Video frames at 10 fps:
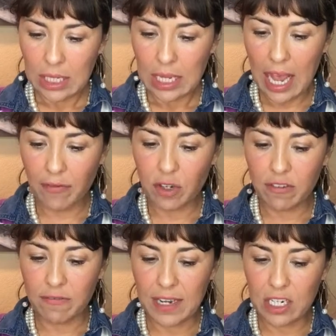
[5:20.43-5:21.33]
After
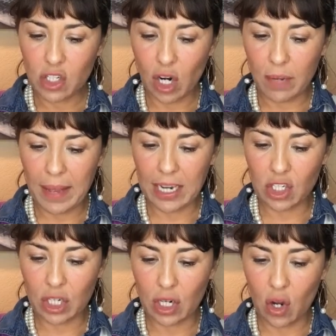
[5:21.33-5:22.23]
you've finished heart
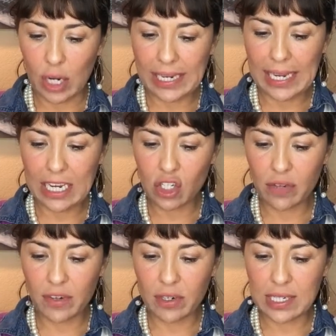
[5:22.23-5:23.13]
magic on each
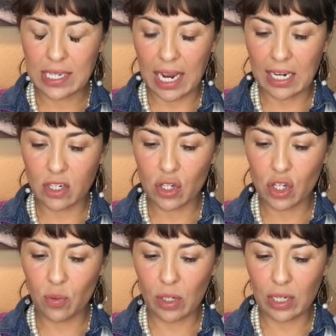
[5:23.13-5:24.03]
of your desires,
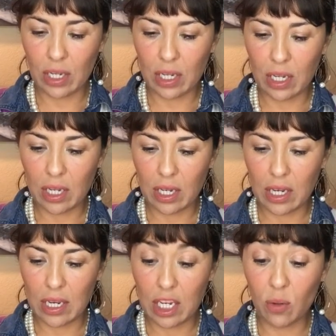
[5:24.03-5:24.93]
you will
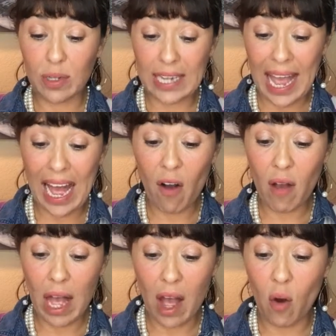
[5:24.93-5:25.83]

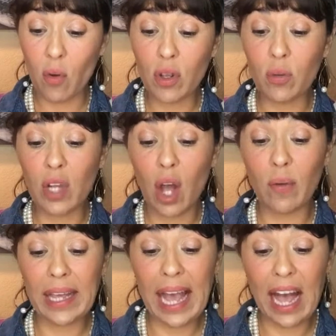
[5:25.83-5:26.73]
not
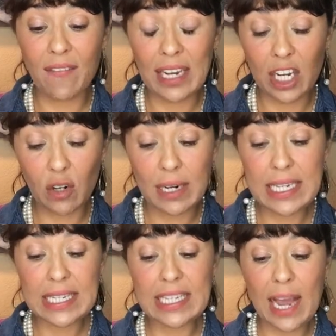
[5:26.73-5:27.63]
only have an
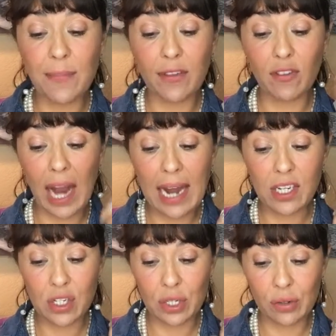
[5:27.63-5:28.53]
increased depth of
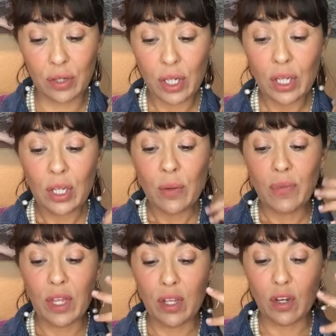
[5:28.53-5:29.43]
gratitude
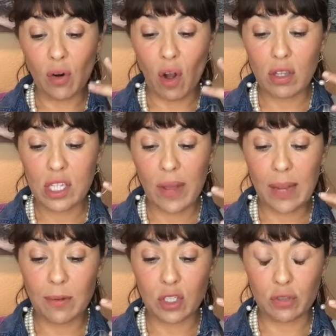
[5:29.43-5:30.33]
that you're also
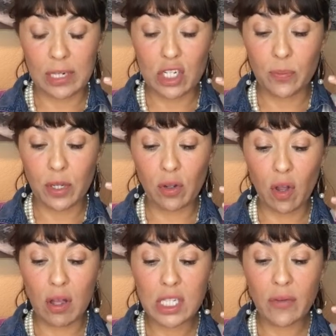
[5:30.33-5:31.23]
able to reach, but you'll
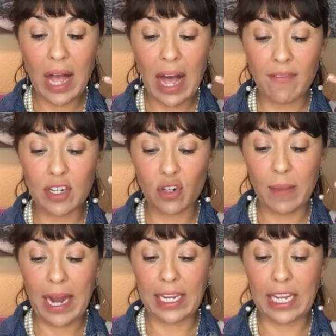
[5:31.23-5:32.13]
also have a
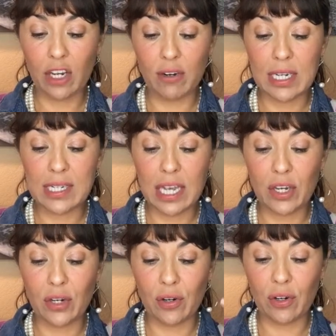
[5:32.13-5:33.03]
dramatic increase
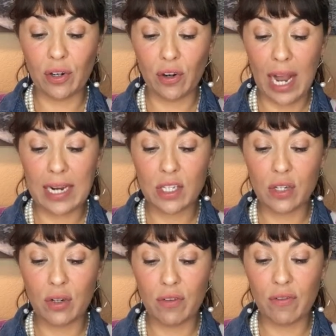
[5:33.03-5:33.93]
in your
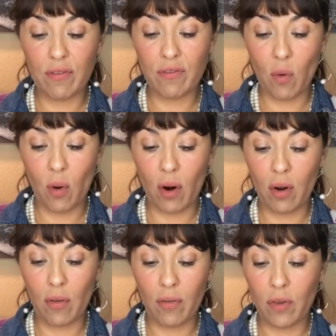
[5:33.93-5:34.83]
gratitude
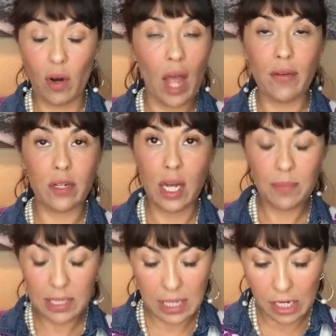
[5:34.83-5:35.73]
for your other top
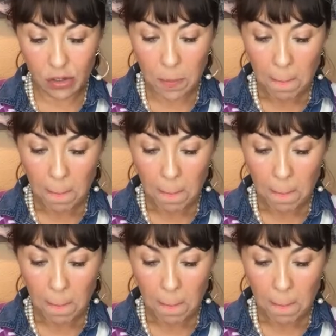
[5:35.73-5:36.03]
desires.